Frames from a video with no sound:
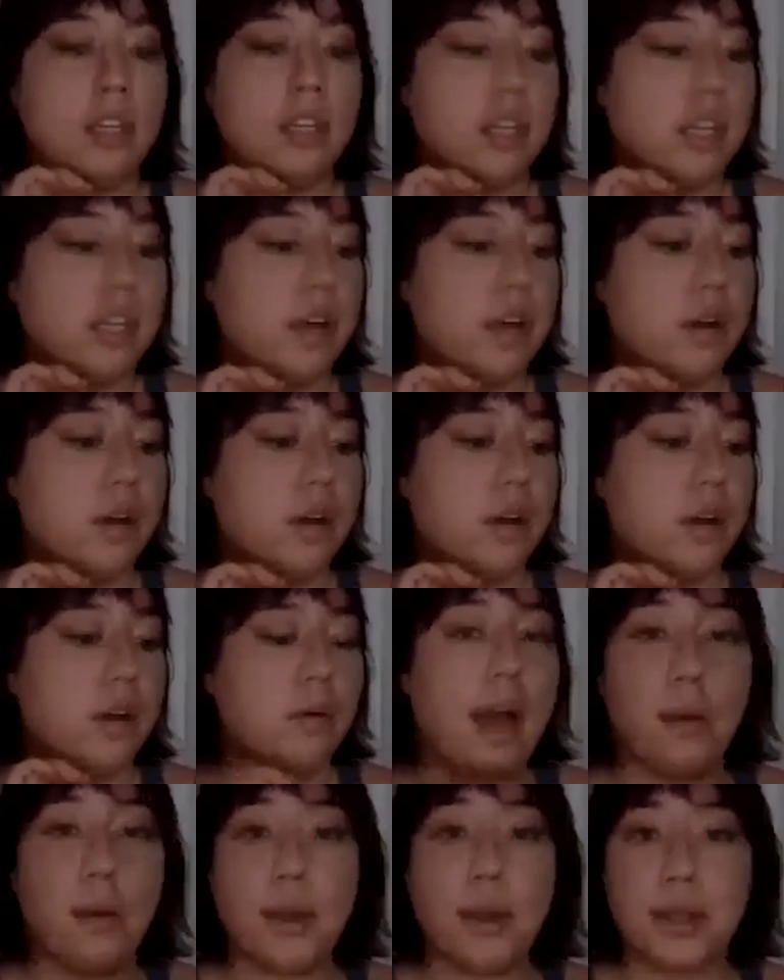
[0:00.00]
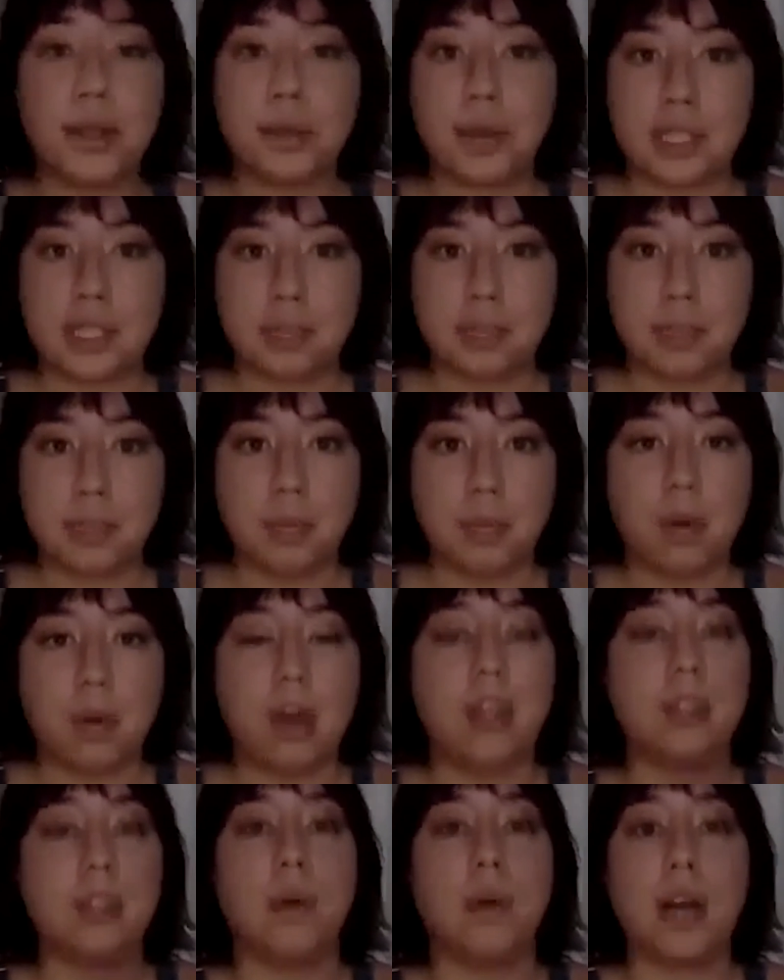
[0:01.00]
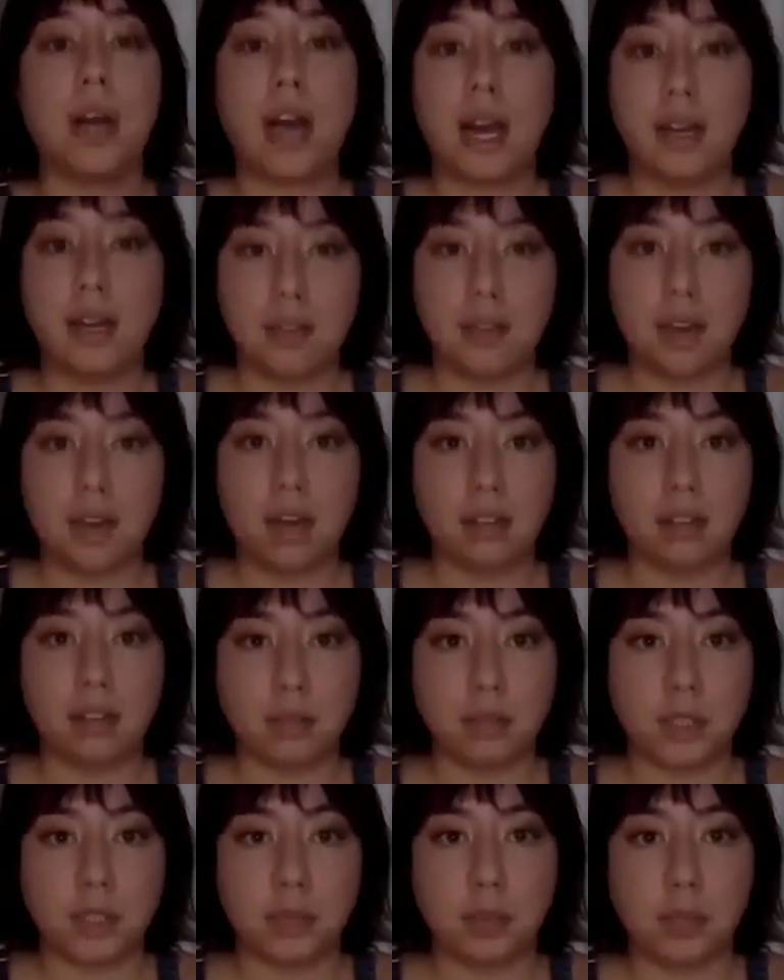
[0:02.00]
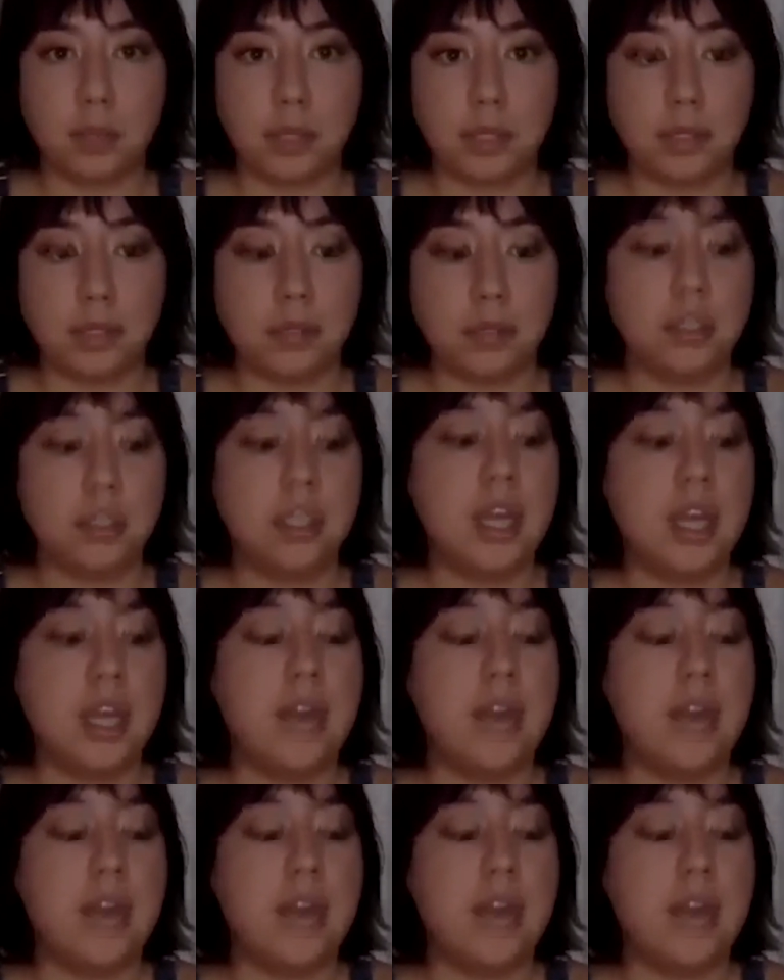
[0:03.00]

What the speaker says: you know, what the recipe was, what kind of color was produced,